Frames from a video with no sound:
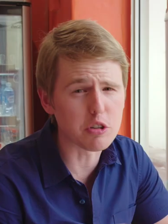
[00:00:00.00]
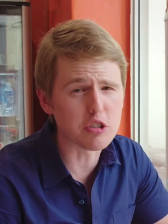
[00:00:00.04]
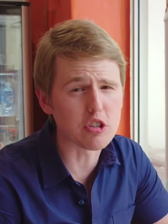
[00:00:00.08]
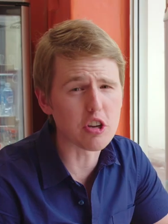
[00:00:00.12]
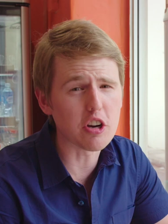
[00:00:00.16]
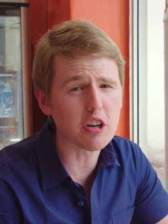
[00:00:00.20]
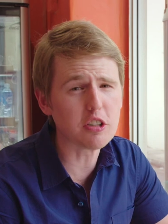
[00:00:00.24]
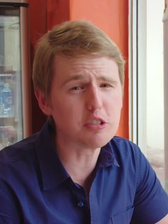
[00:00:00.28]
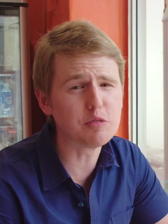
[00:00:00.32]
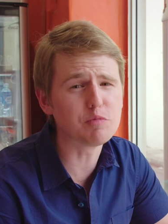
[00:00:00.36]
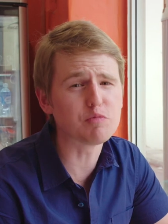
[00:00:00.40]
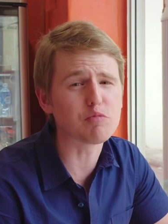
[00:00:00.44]

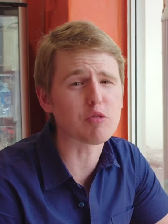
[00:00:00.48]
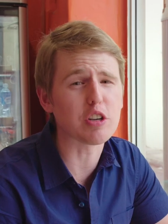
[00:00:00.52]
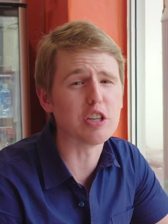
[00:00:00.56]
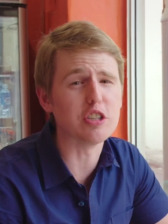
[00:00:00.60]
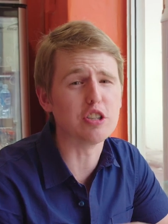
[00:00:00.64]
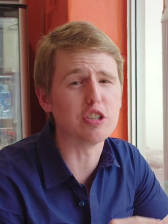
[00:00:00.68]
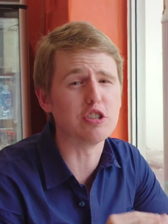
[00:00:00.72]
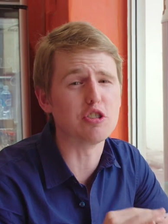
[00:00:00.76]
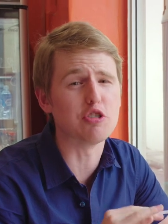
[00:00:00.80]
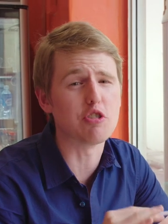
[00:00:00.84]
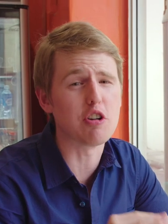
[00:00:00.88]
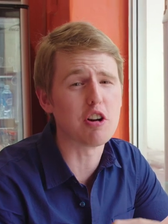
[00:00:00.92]
result
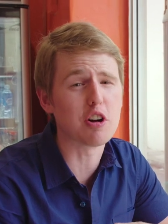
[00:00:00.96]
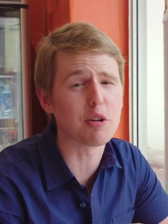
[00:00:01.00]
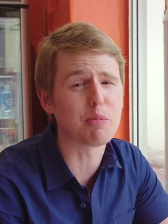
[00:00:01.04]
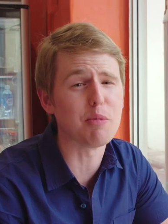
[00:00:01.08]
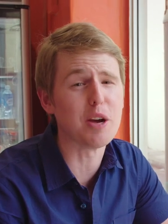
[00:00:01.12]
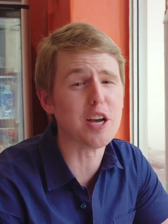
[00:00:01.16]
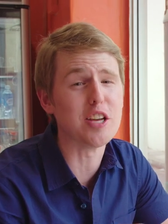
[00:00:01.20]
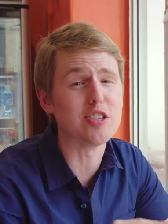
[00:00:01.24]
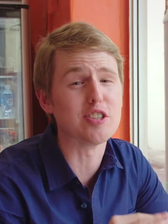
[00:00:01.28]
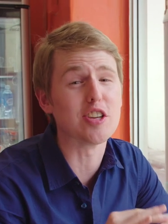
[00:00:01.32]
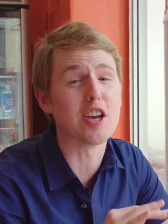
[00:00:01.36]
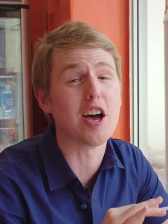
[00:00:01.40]
is a drunk
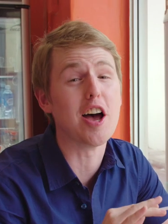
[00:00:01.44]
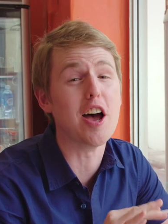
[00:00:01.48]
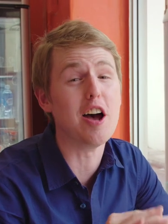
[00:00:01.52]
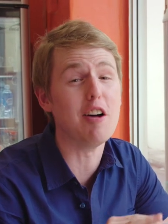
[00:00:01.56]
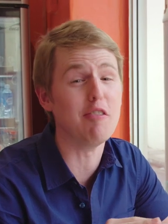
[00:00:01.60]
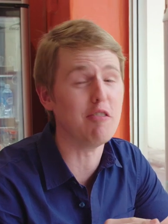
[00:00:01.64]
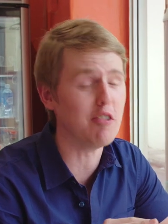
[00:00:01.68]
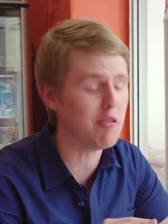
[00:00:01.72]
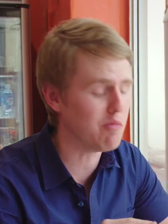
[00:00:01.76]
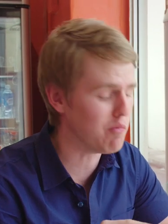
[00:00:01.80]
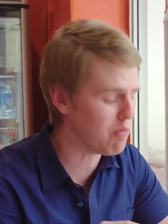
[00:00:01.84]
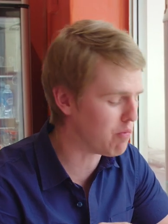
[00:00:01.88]
man's
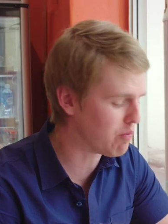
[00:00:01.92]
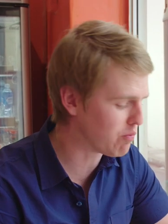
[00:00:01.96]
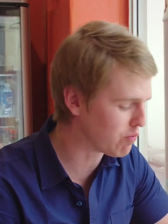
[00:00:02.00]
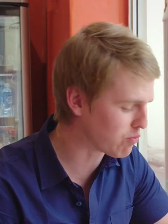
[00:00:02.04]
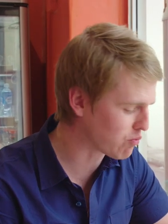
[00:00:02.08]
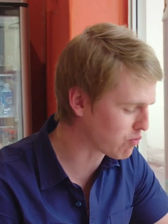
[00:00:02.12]
heaven.